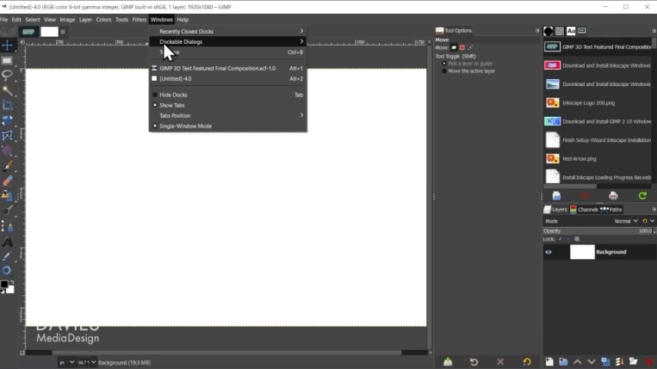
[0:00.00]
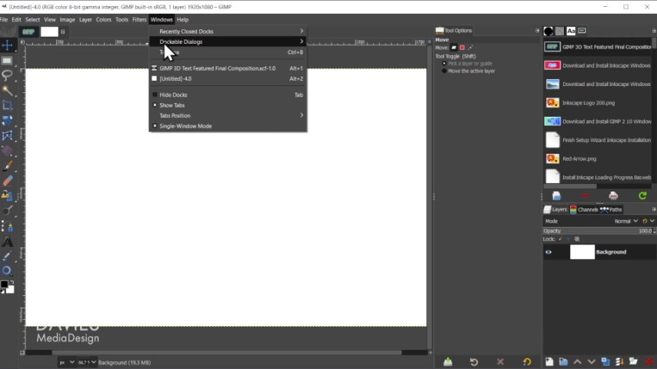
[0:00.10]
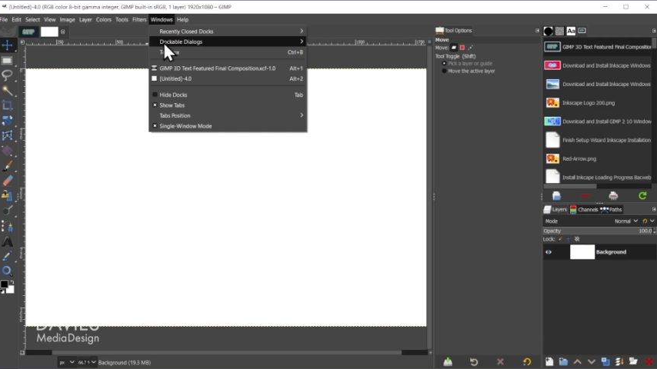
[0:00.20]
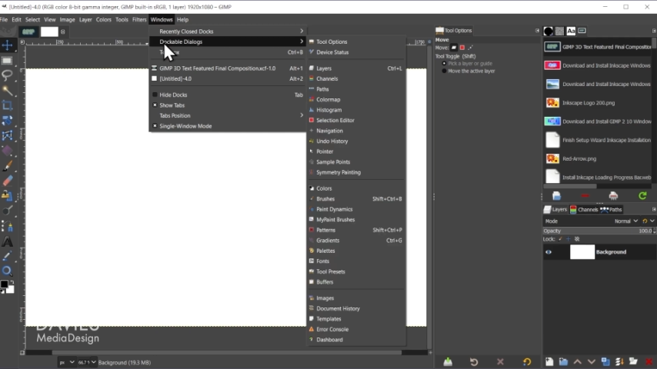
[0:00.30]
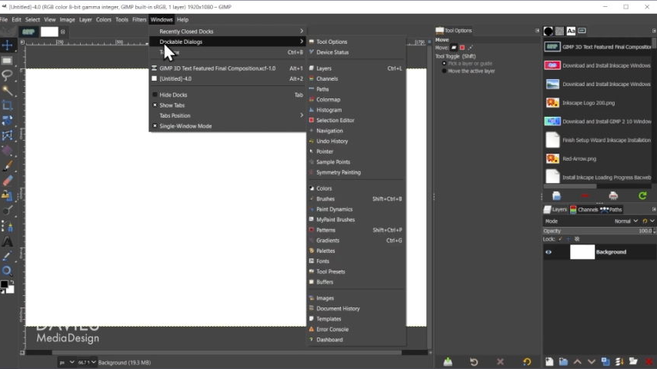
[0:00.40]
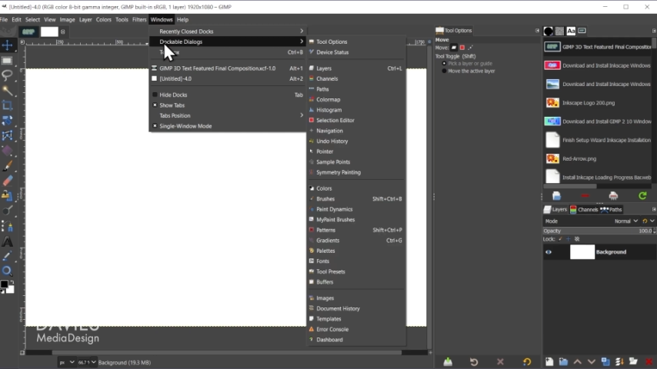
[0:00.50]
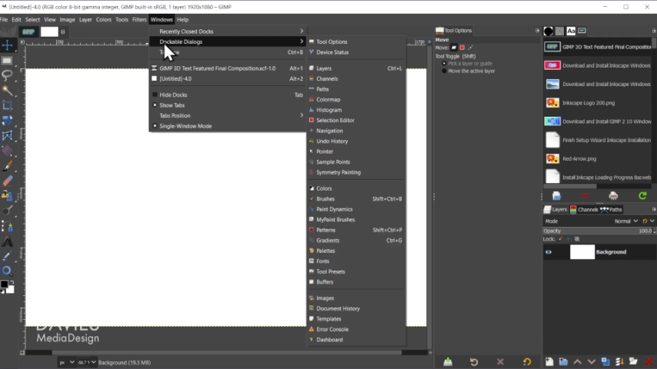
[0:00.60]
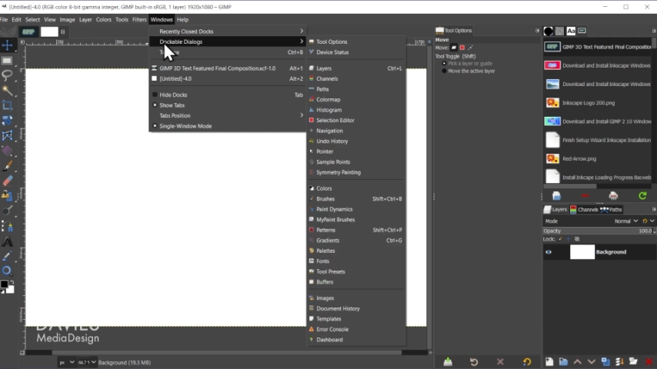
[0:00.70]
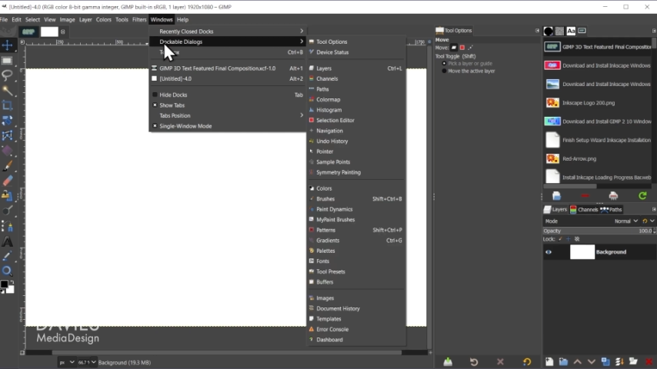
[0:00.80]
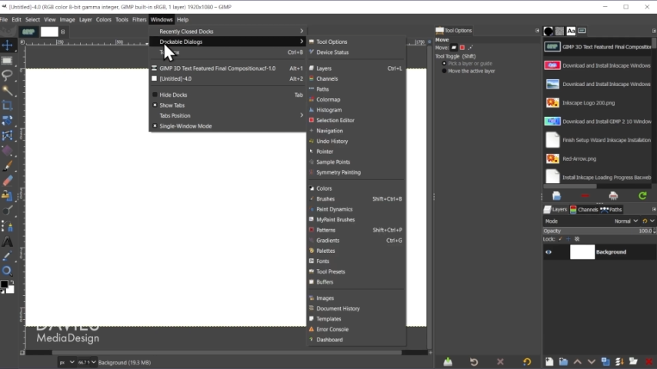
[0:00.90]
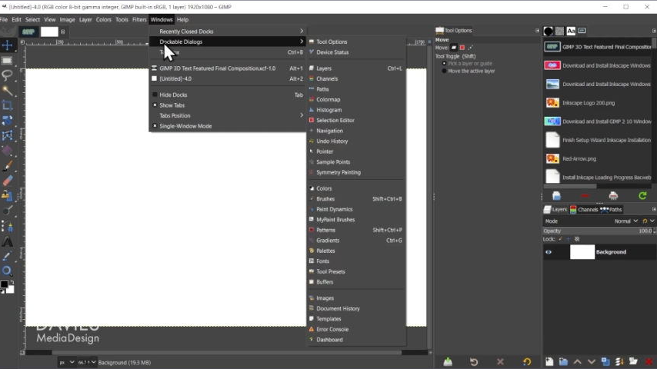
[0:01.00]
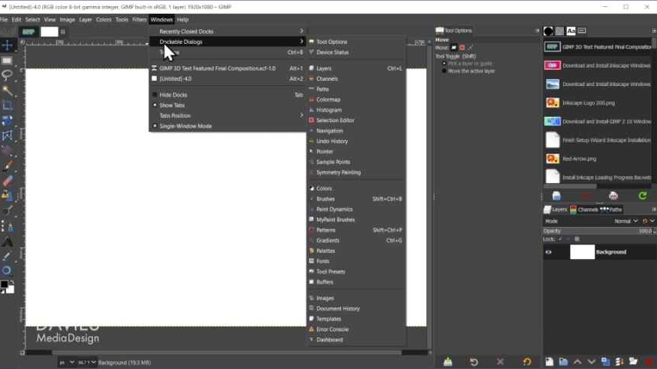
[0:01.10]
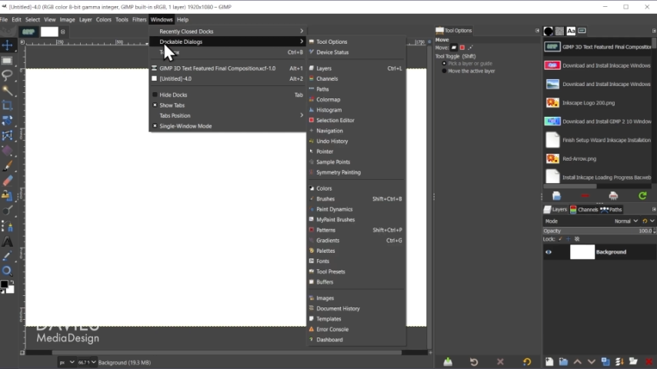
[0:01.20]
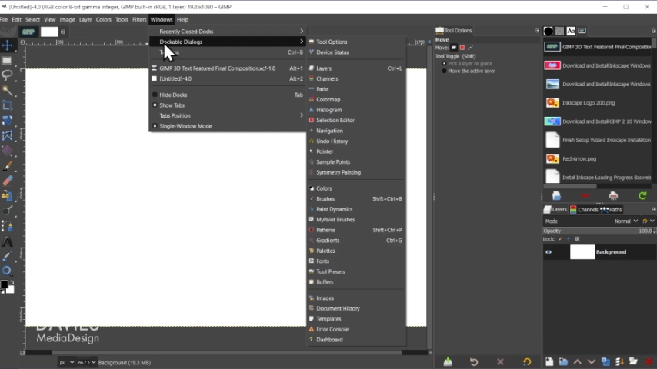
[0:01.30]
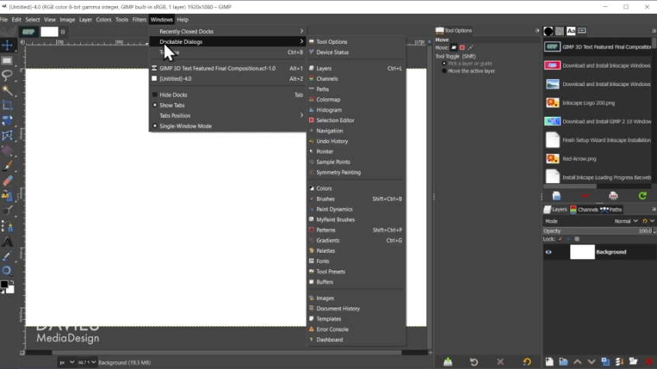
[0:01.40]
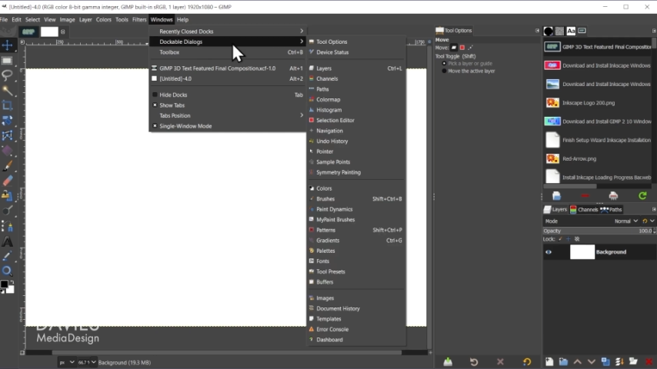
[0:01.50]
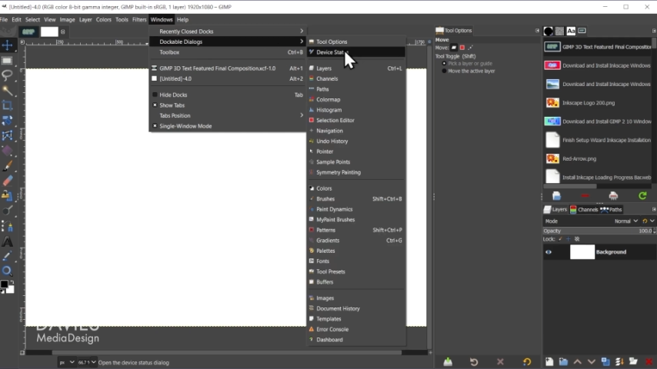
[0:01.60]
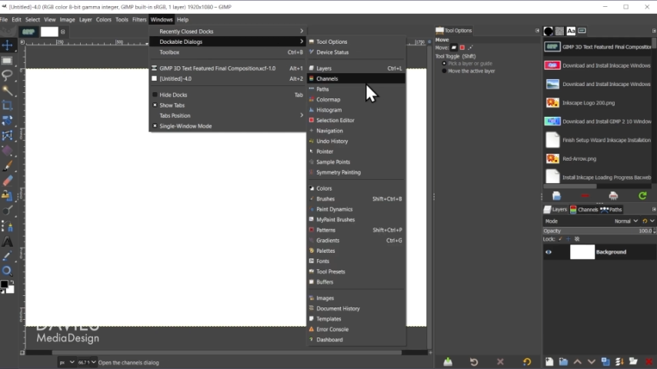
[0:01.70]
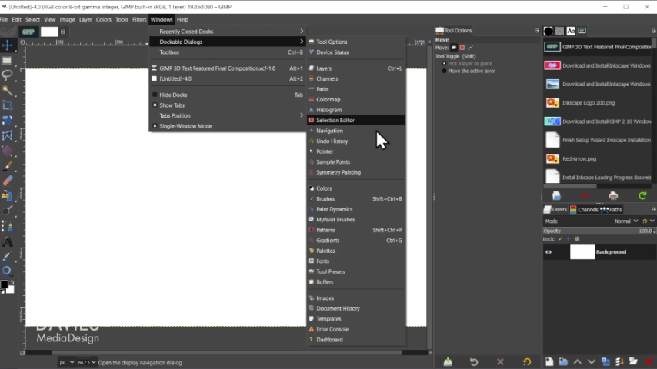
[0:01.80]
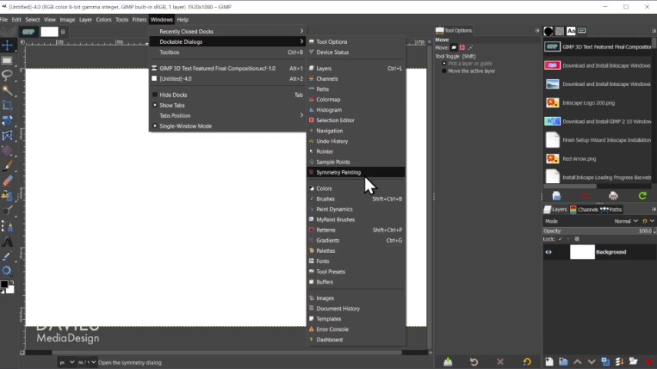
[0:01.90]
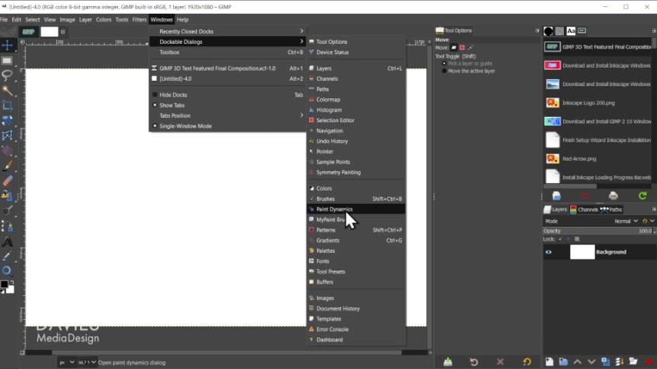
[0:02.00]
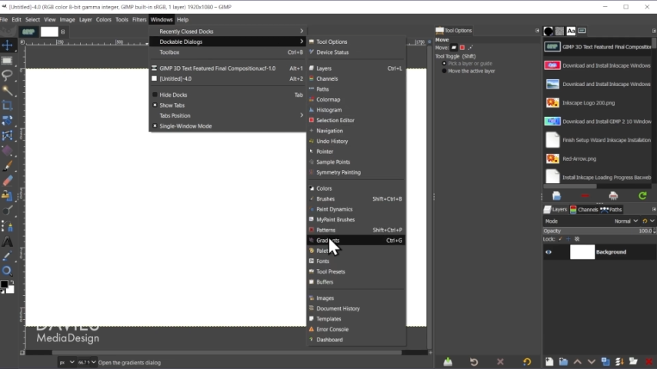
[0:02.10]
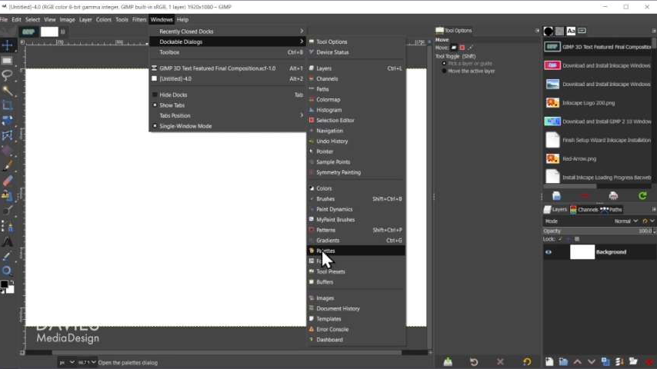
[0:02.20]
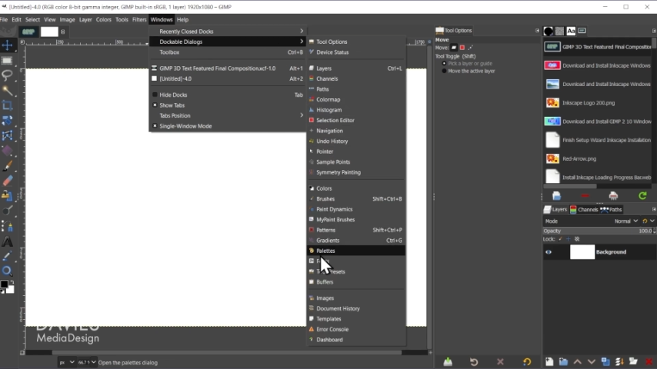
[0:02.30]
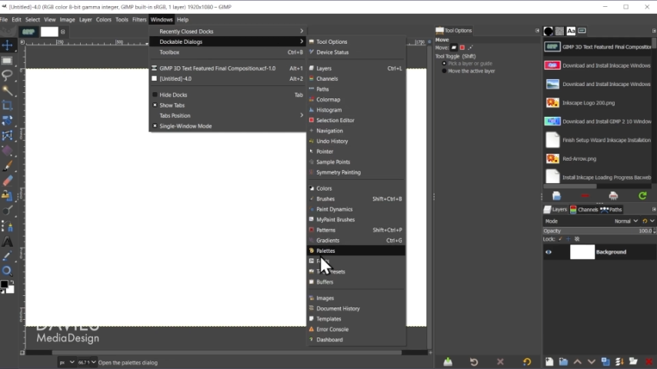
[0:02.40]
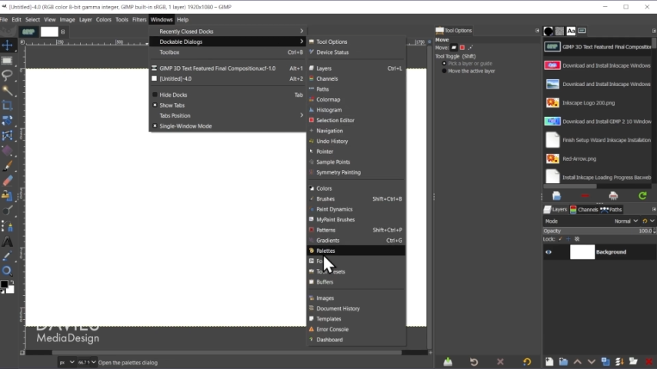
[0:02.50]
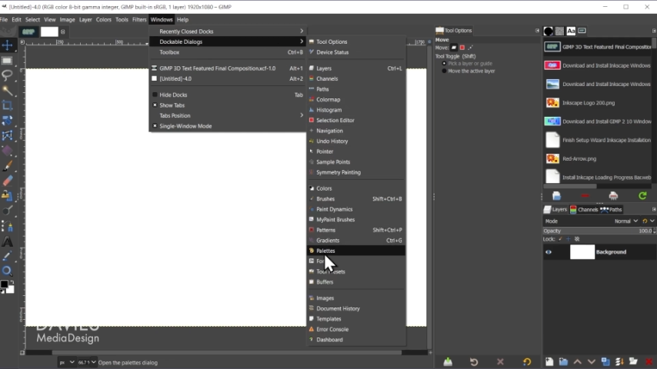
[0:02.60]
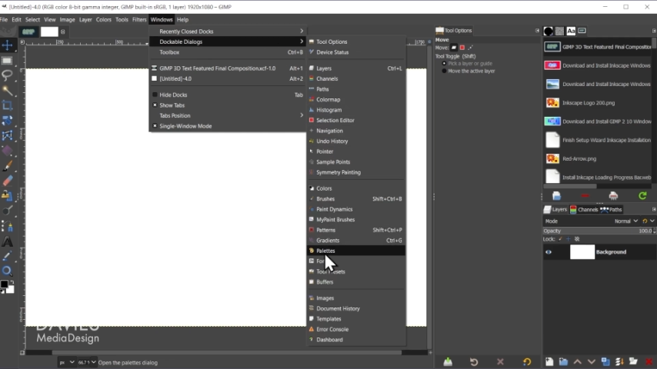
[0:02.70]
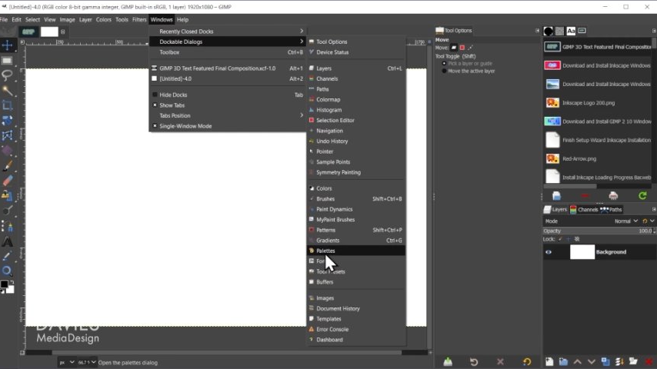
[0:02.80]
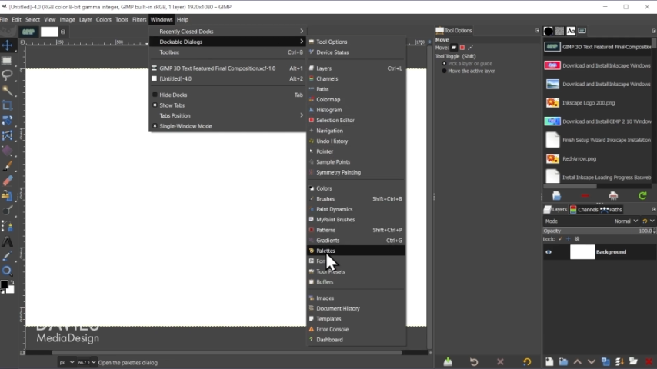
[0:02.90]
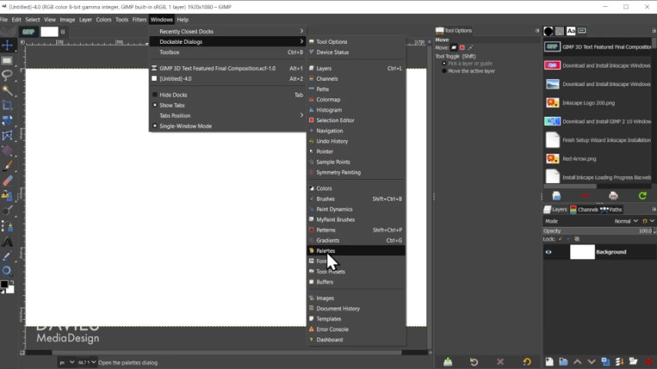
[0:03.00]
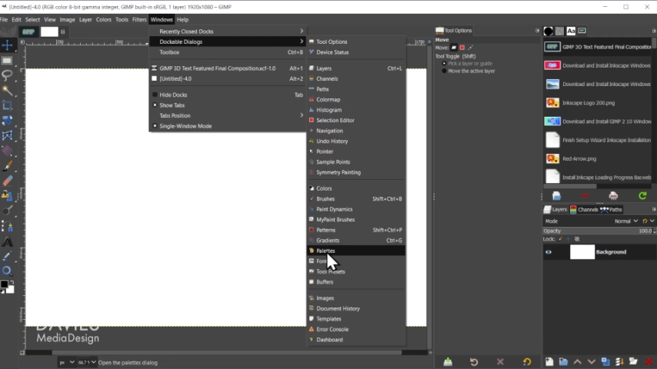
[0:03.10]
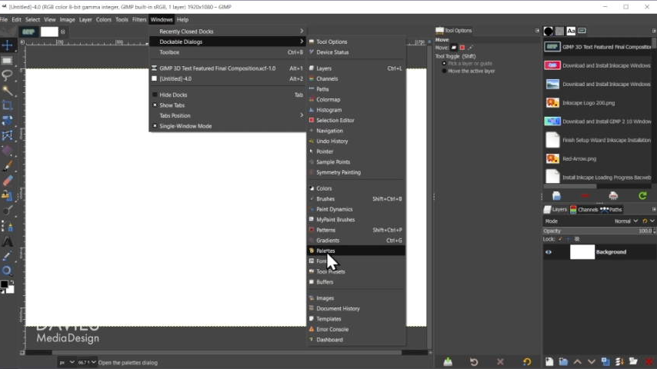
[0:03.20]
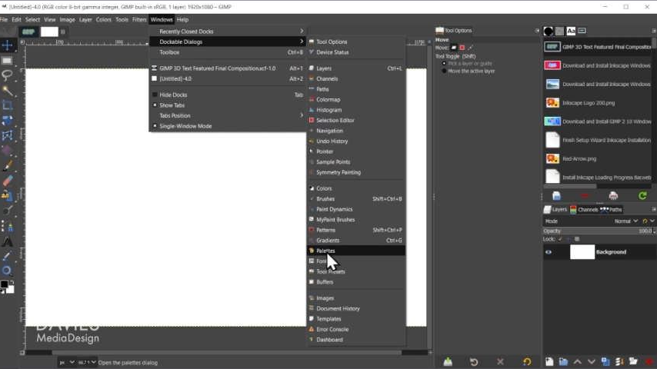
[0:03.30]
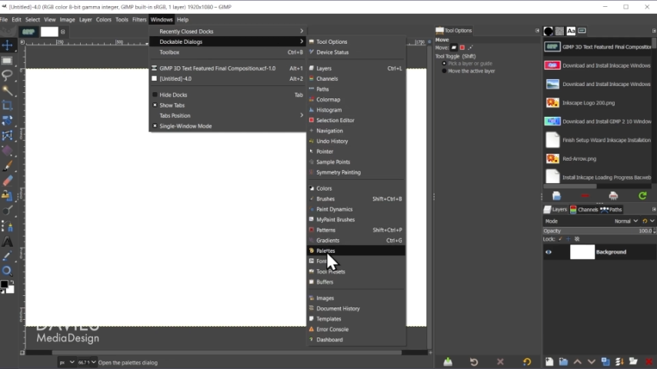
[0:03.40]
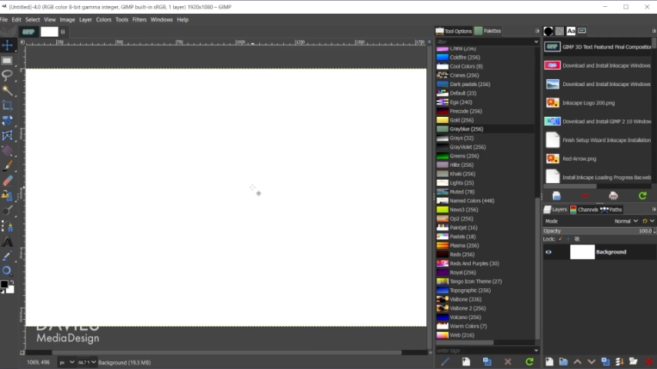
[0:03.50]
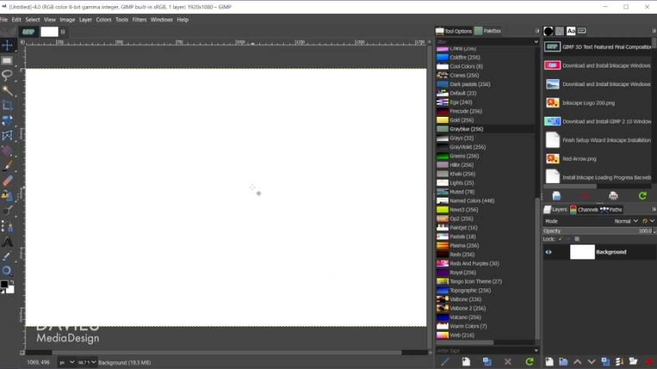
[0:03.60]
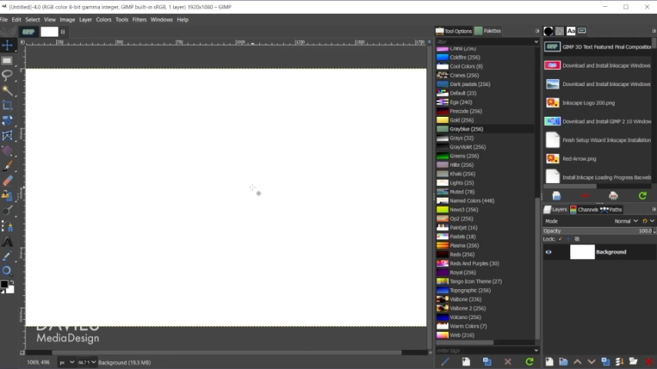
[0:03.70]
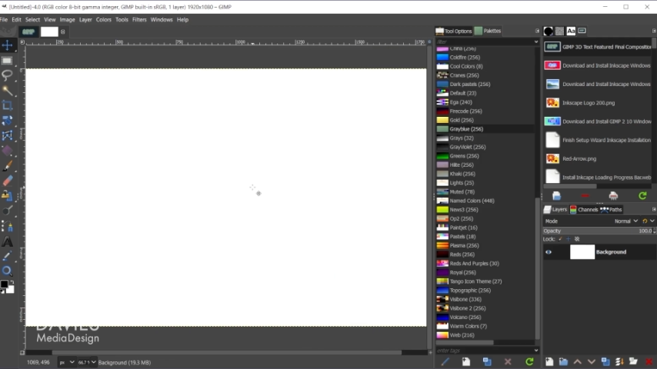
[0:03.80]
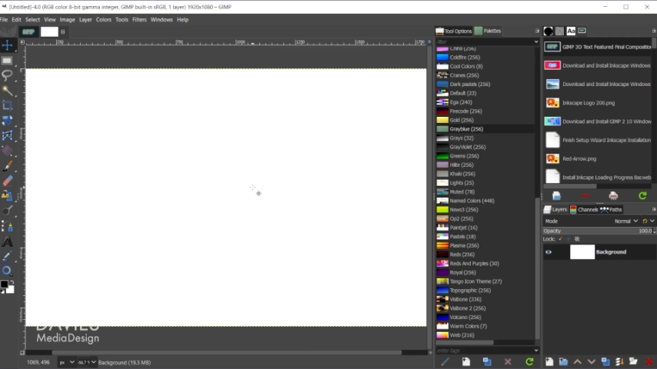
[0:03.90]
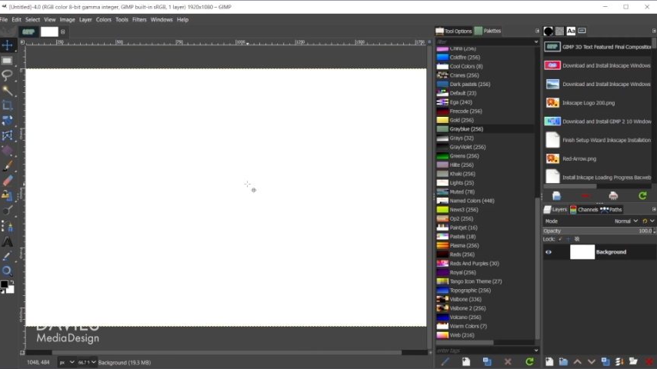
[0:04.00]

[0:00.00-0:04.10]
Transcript: (no speaker visible)